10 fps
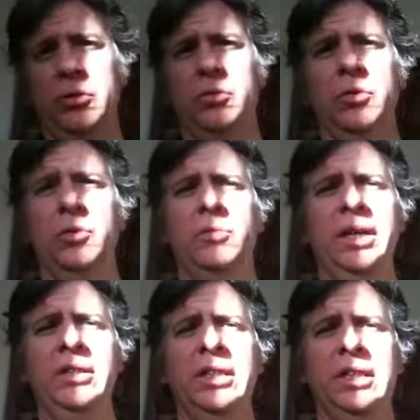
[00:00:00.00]
who
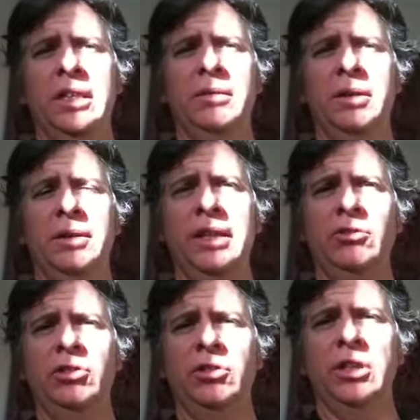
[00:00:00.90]
basically, that's
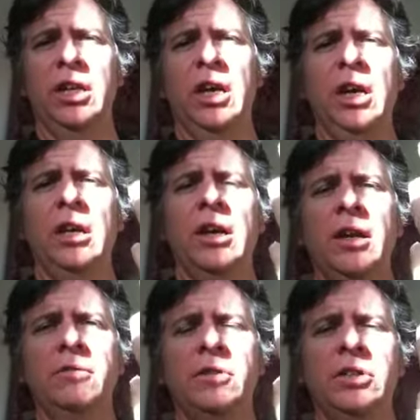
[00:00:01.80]
just kind
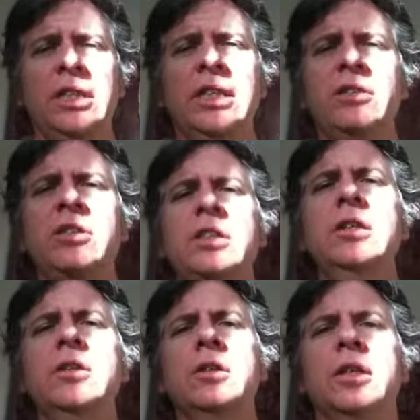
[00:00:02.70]
of sitting
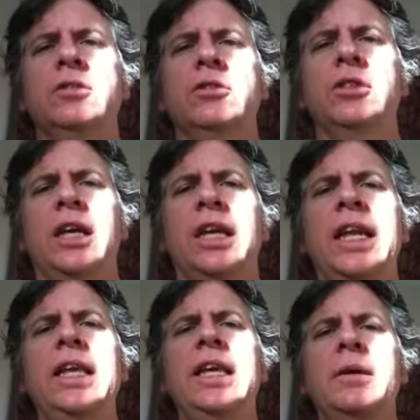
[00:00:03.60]
still and just
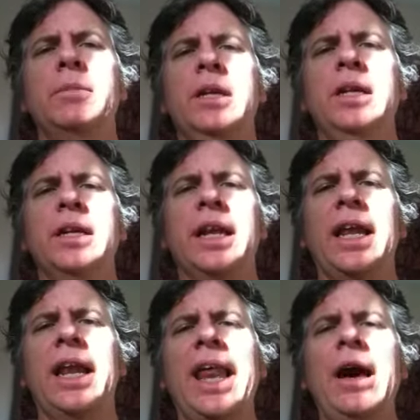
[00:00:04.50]
letting be and
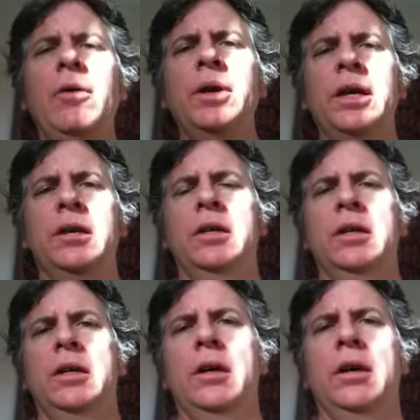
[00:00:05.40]
allowing
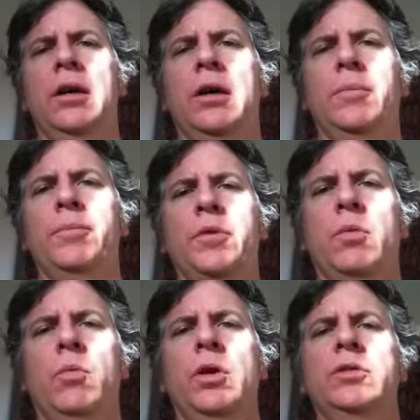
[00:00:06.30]

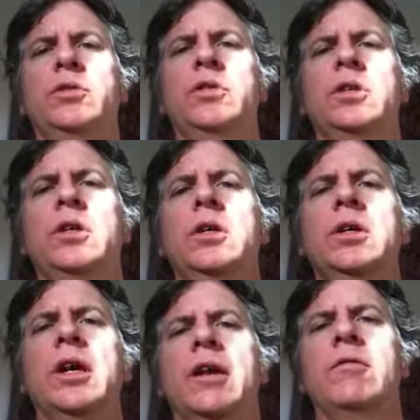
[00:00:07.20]
one's
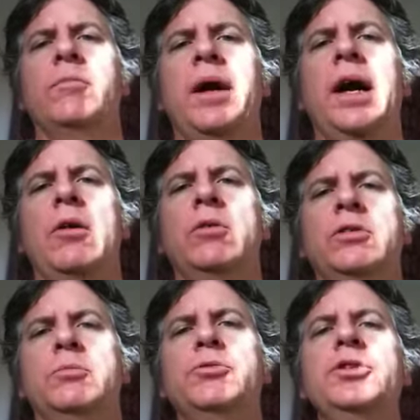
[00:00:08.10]
kind of power
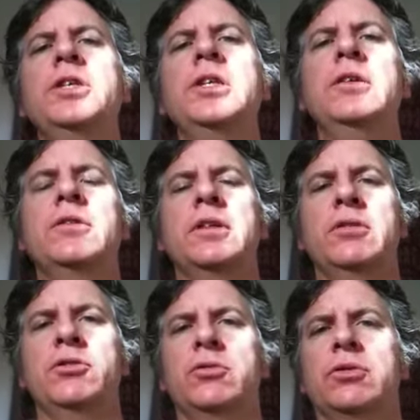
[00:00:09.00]
to breathe and
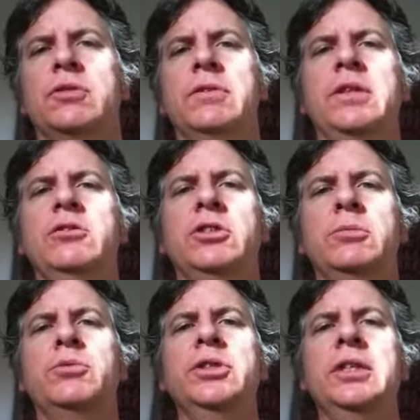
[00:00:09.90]
their source of energy to
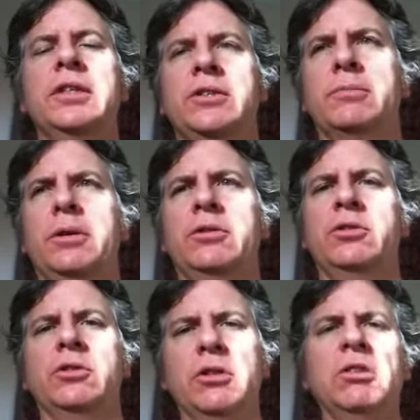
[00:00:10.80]
breathe, as opposed
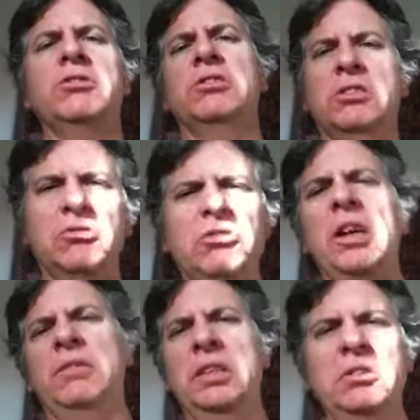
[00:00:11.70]
to constantly
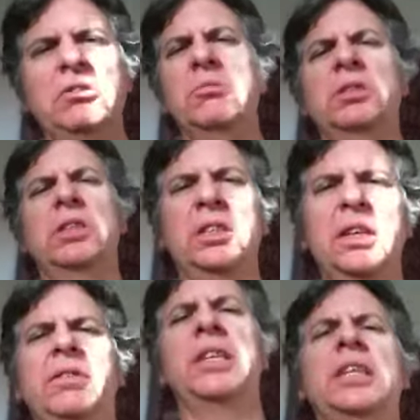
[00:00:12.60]
driving and doing and
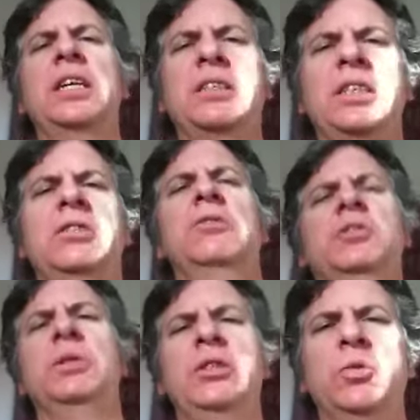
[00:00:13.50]
never connecting and always
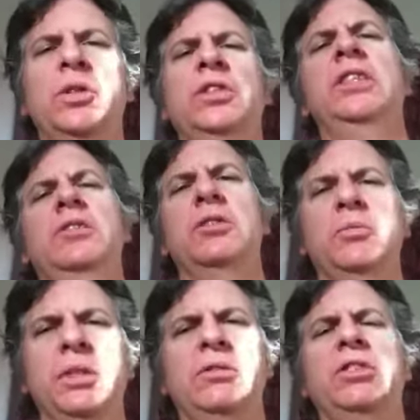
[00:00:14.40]
being noisy and always
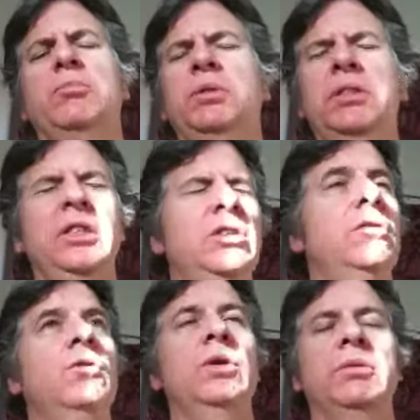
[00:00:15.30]
being just busy and
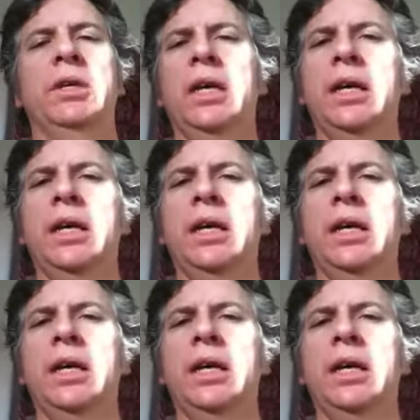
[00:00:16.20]
overwhelmed,